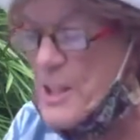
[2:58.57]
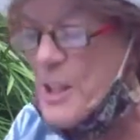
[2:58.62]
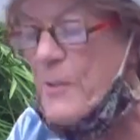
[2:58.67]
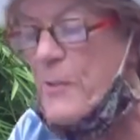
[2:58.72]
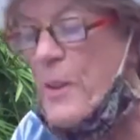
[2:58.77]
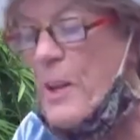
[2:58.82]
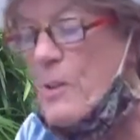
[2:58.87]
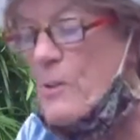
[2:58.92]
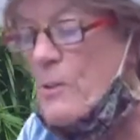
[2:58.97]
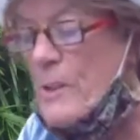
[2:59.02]
As
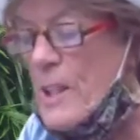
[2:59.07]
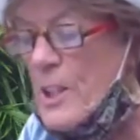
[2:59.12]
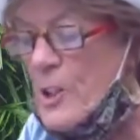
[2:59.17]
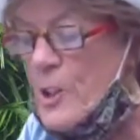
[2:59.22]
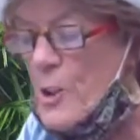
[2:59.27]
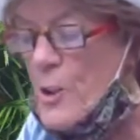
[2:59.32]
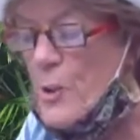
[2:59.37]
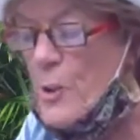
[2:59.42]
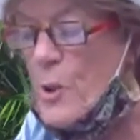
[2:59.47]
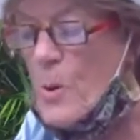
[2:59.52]
if they
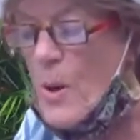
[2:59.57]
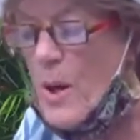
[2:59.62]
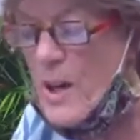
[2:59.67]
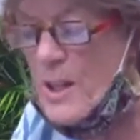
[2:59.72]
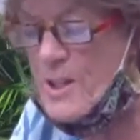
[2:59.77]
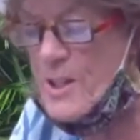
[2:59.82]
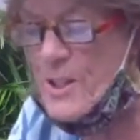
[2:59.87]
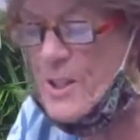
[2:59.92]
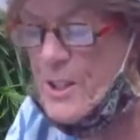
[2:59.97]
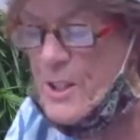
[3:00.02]
reach through
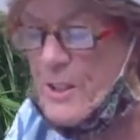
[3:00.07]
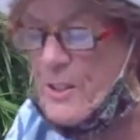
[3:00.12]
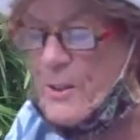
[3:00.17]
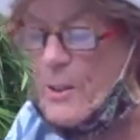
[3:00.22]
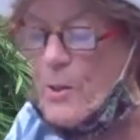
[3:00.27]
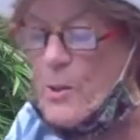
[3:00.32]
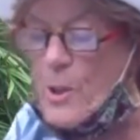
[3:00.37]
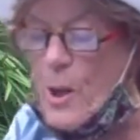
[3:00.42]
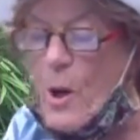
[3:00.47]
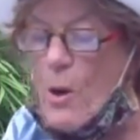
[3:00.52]
us,
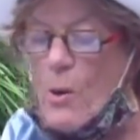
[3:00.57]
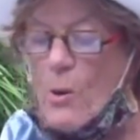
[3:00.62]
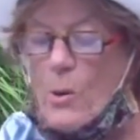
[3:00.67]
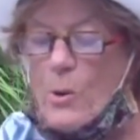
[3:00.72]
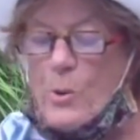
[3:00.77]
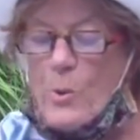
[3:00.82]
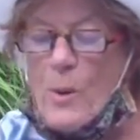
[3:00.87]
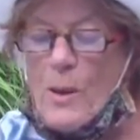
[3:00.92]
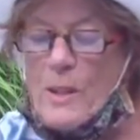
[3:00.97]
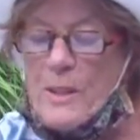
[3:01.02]
those
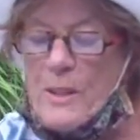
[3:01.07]
old